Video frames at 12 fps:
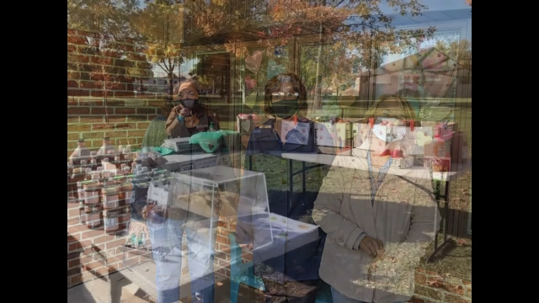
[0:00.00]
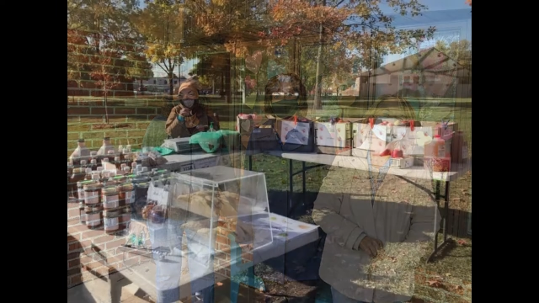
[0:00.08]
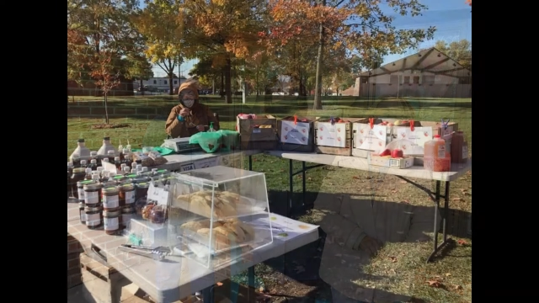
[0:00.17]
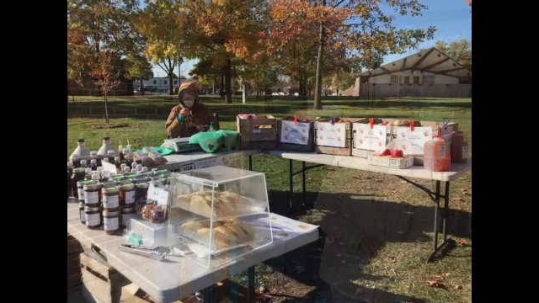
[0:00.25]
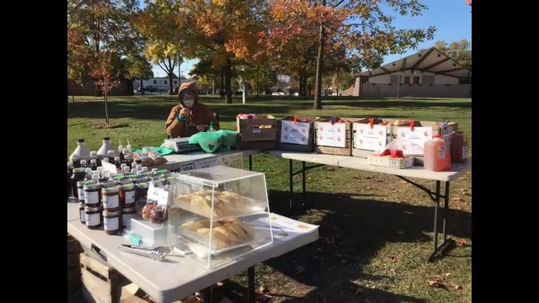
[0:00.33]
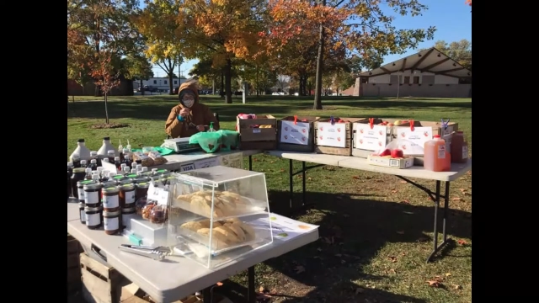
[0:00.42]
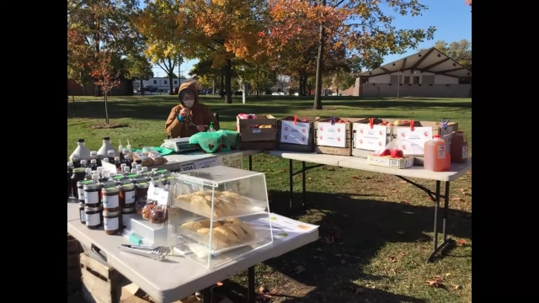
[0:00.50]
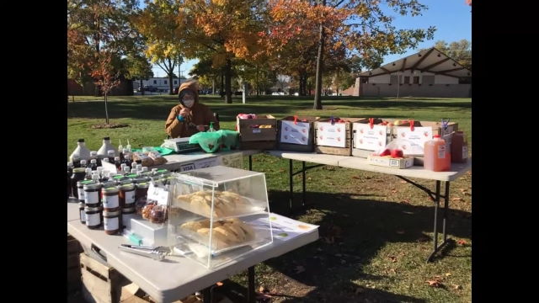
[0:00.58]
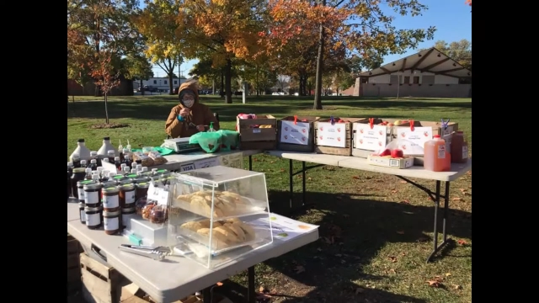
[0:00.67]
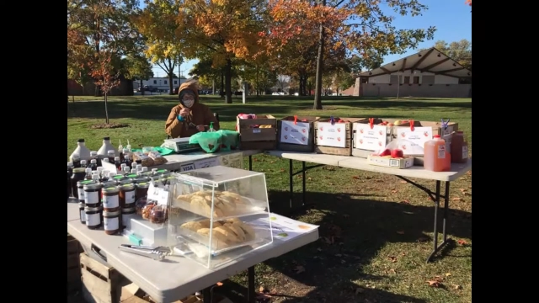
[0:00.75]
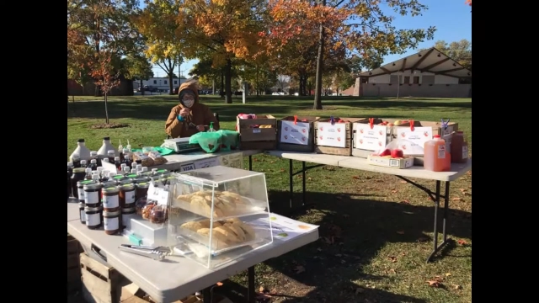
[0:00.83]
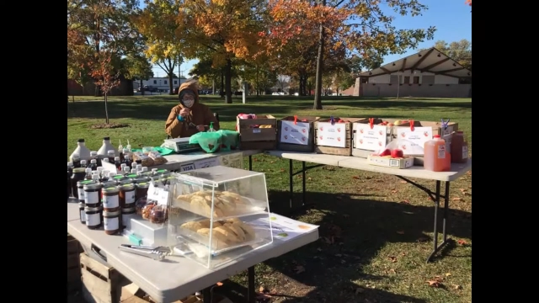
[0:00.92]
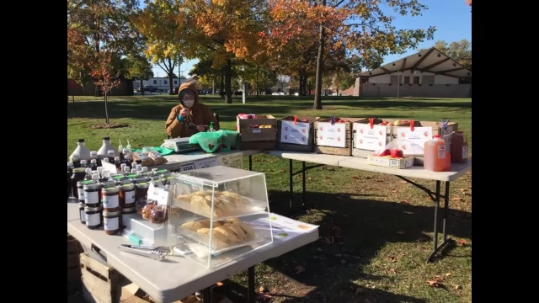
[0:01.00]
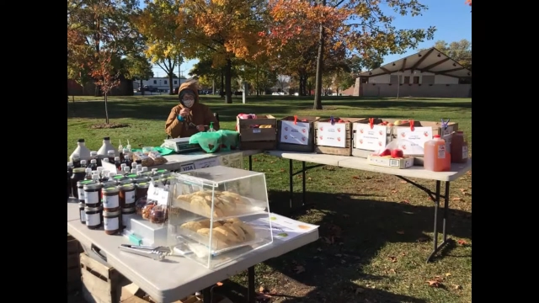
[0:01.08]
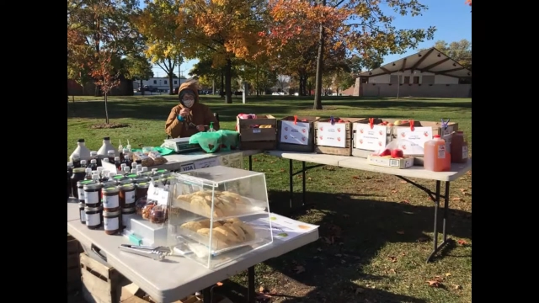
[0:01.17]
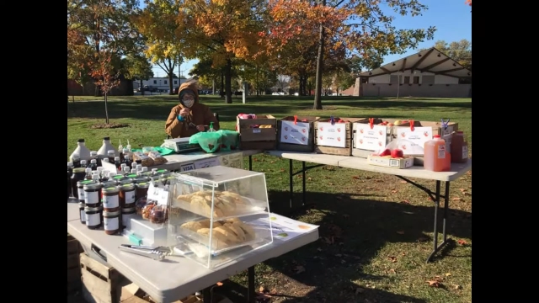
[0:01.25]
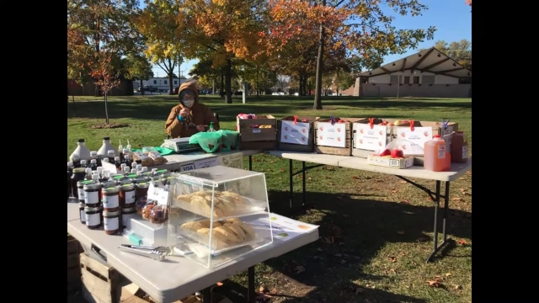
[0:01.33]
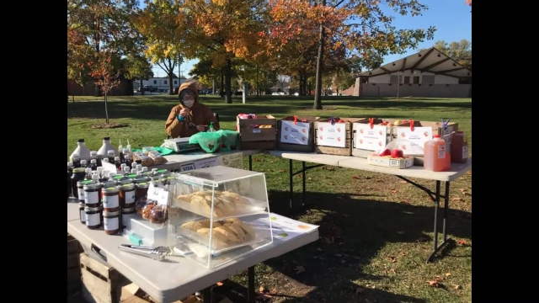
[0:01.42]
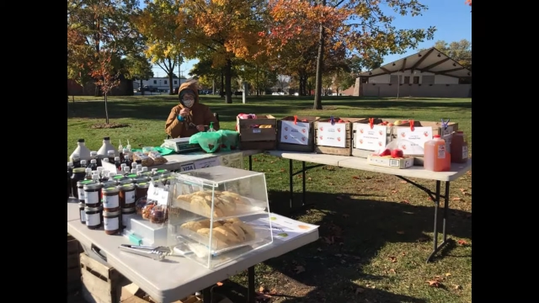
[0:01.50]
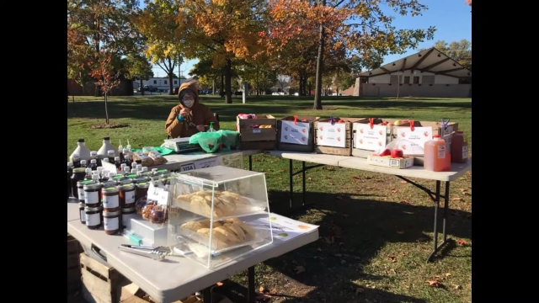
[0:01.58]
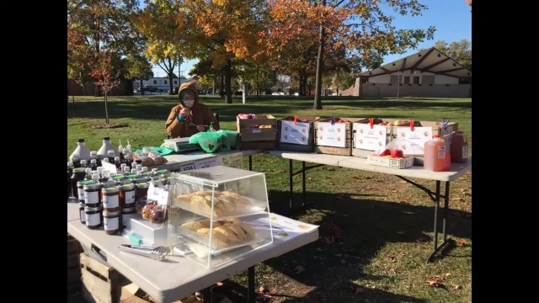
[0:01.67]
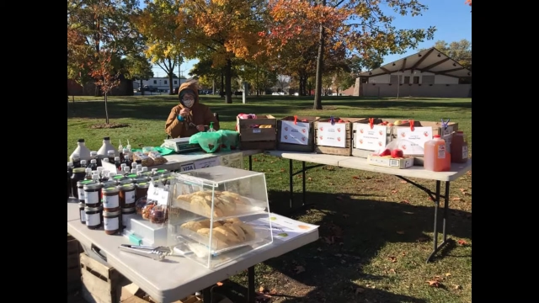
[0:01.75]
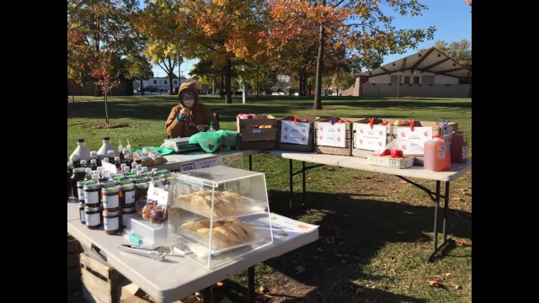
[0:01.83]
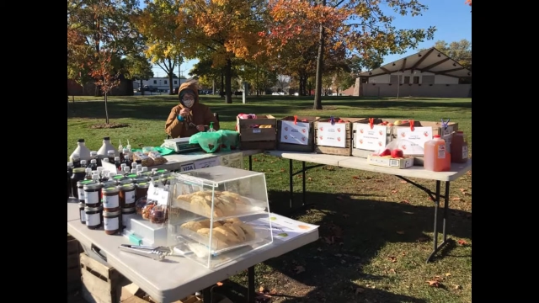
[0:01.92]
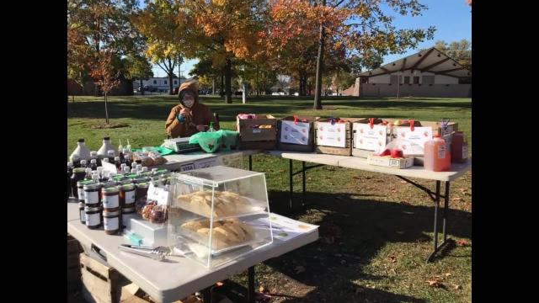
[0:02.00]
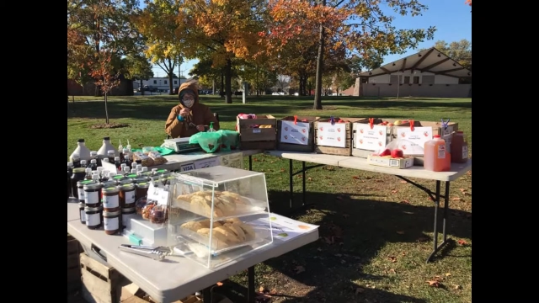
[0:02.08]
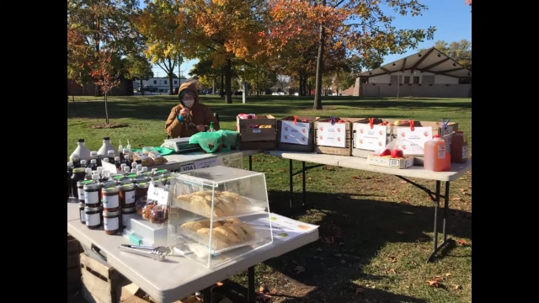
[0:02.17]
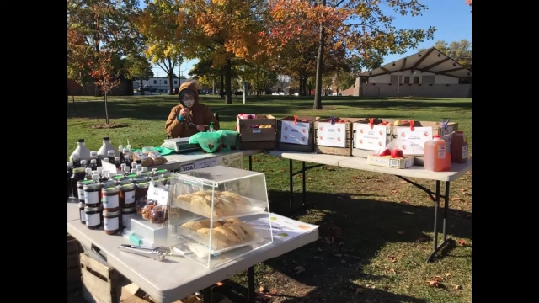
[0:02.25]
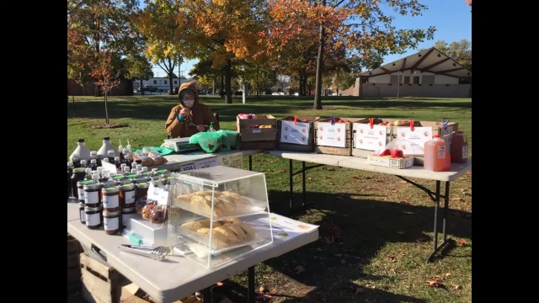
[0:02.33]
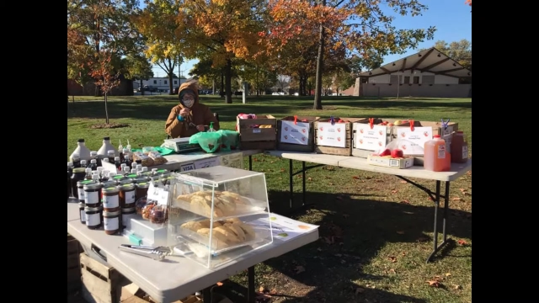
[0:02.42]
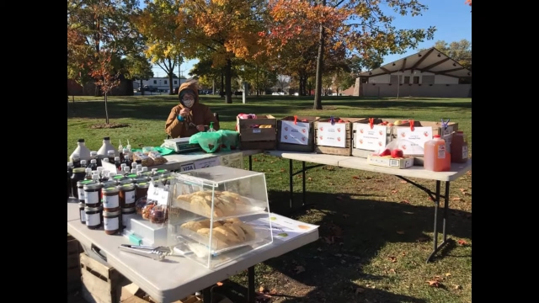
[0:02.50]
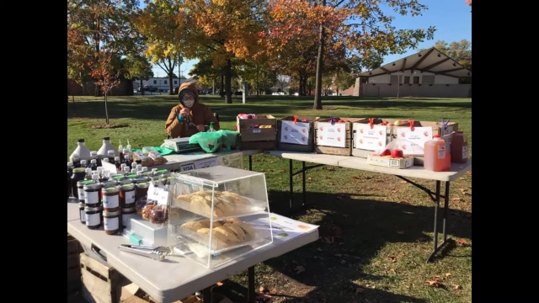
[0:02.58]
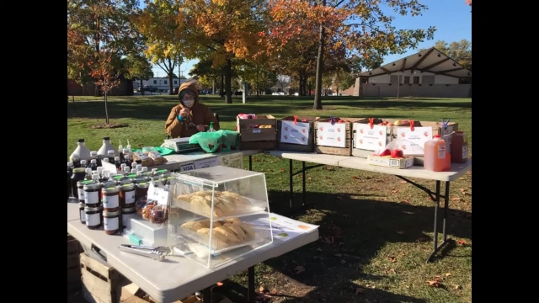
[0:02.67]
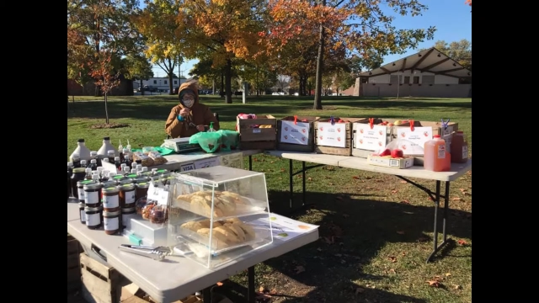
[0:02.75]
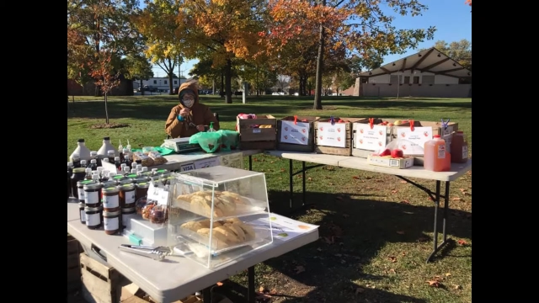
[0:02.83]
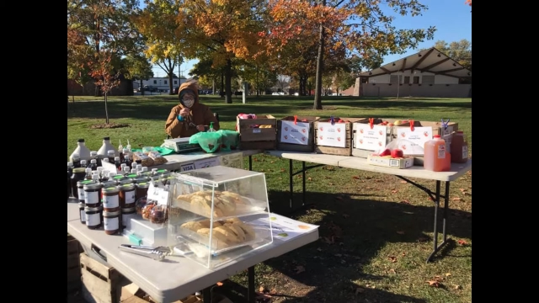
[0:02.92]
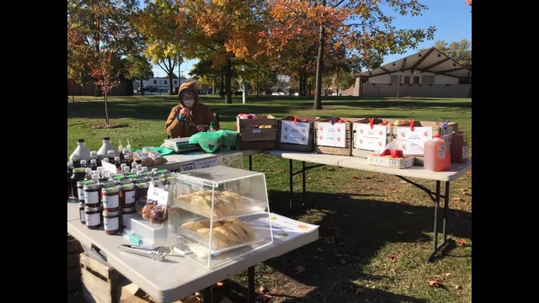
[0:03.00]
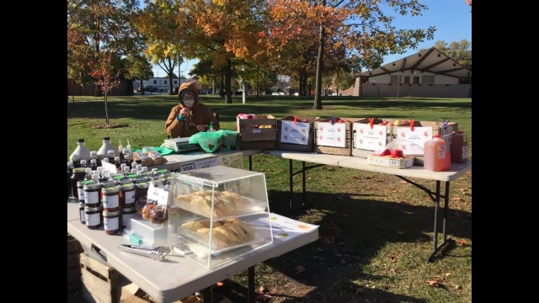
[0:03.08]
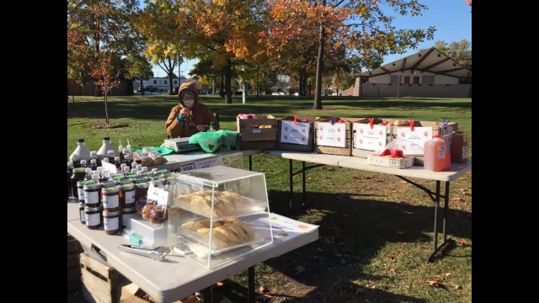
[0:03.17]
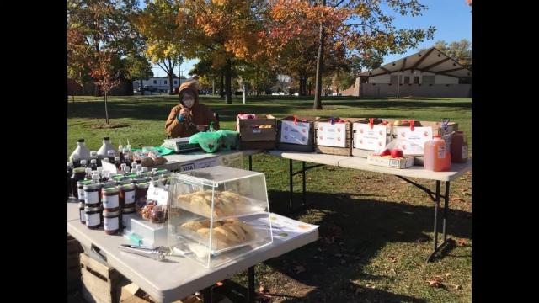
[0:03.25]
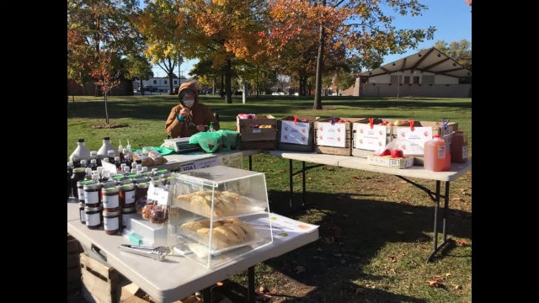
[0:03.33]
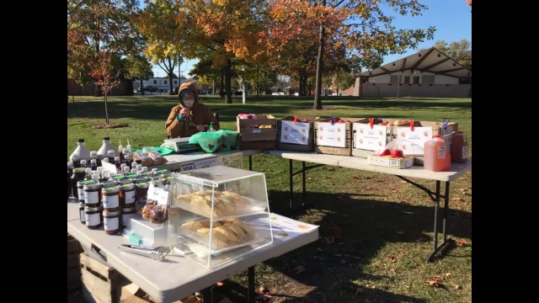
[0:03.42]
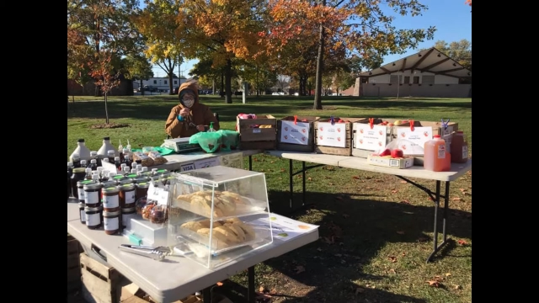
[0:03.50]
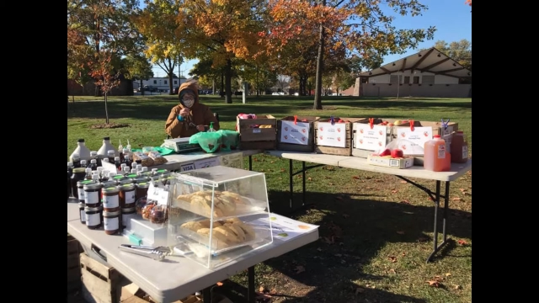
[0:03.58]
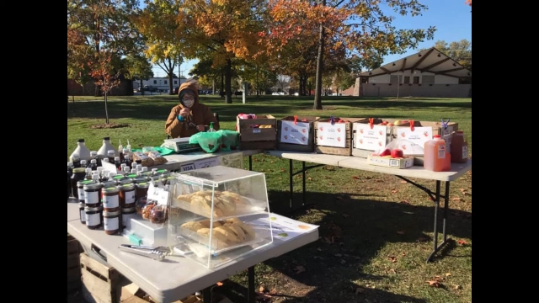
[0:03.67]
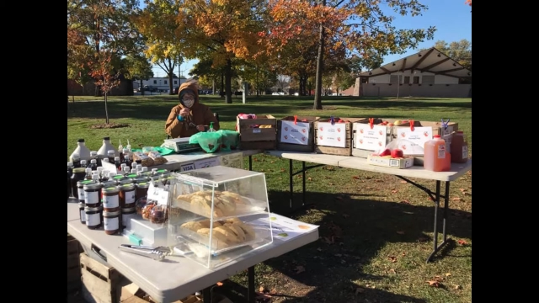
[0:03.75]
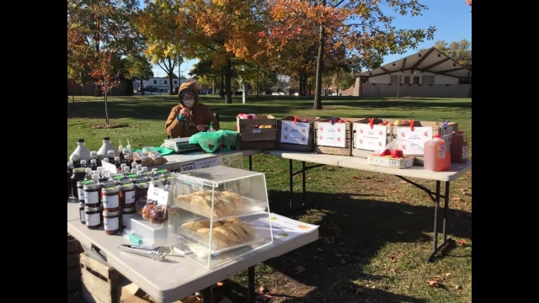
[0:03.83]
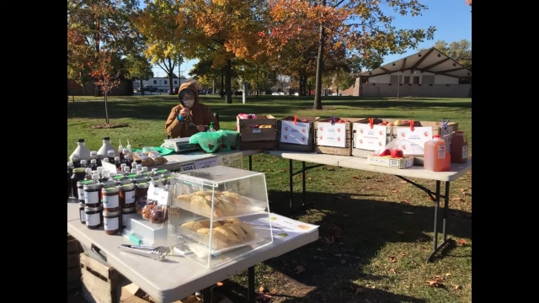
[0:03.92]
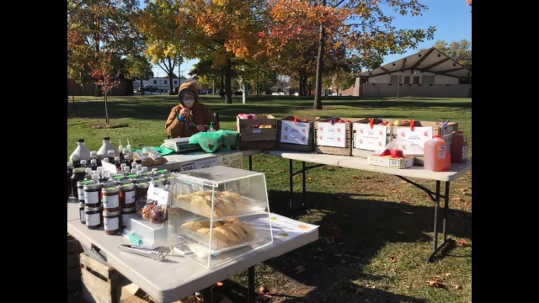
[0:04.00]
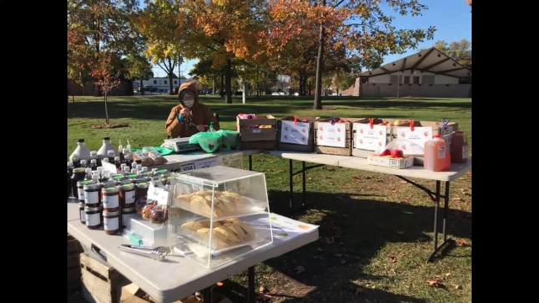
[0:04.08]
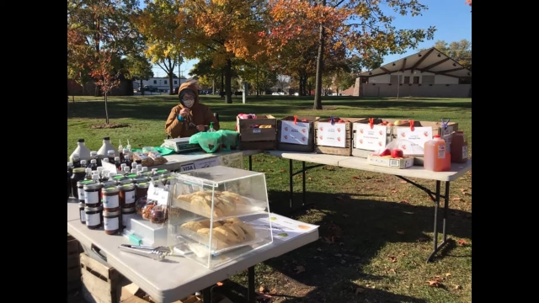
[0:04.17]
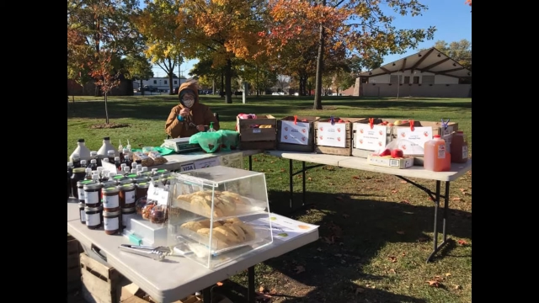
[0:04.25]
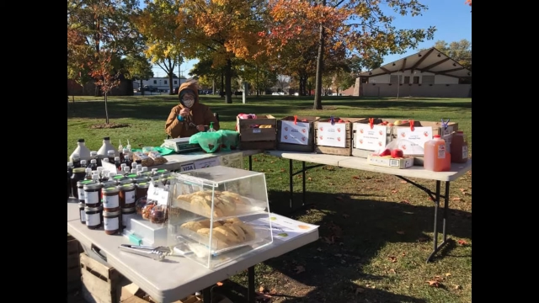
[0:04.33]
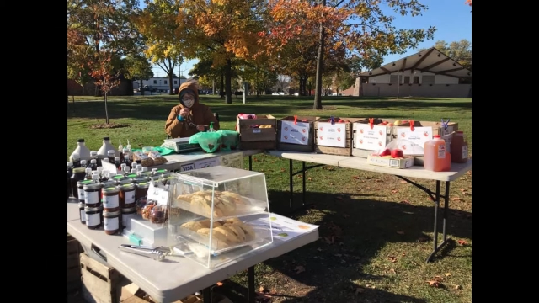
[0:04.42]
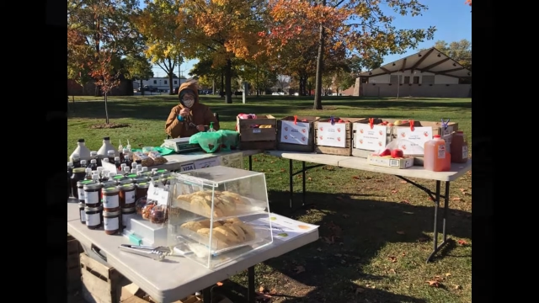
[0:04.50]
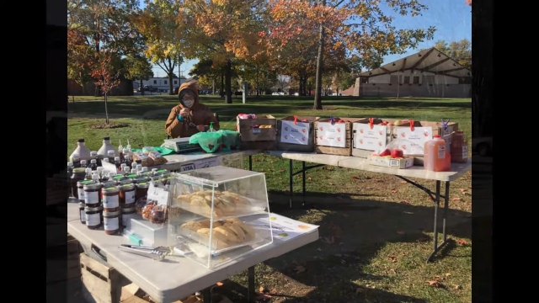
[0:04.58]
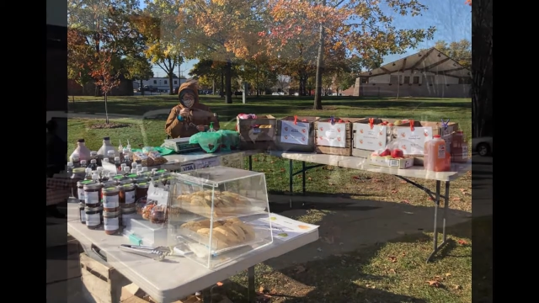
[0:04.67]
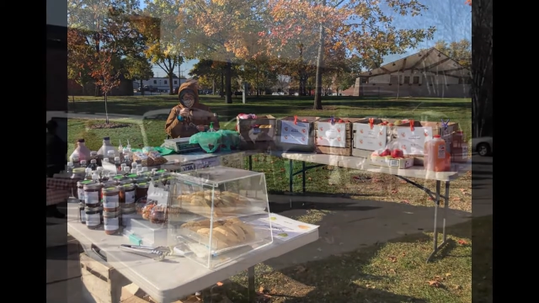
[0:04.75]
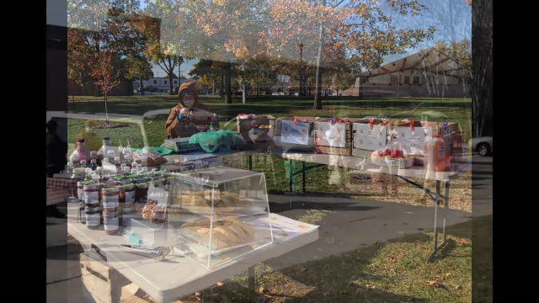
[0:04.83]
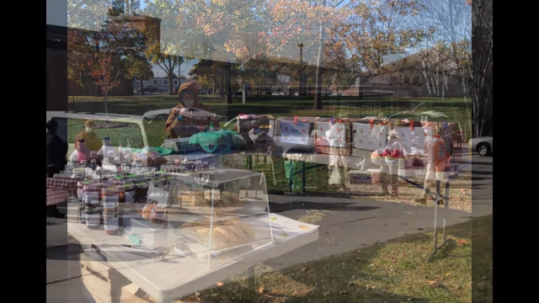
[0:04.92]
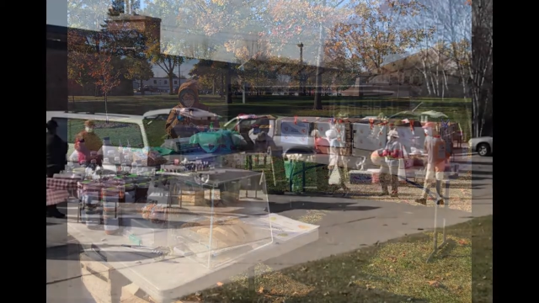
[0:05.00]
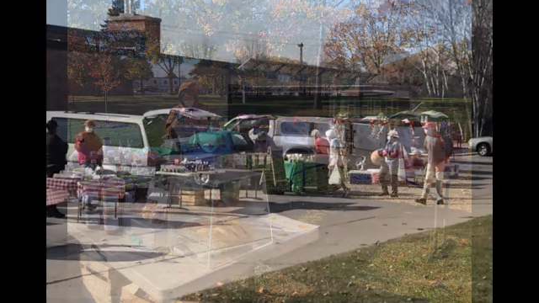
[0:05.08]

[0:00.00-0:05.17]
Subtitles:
(no speaker visible)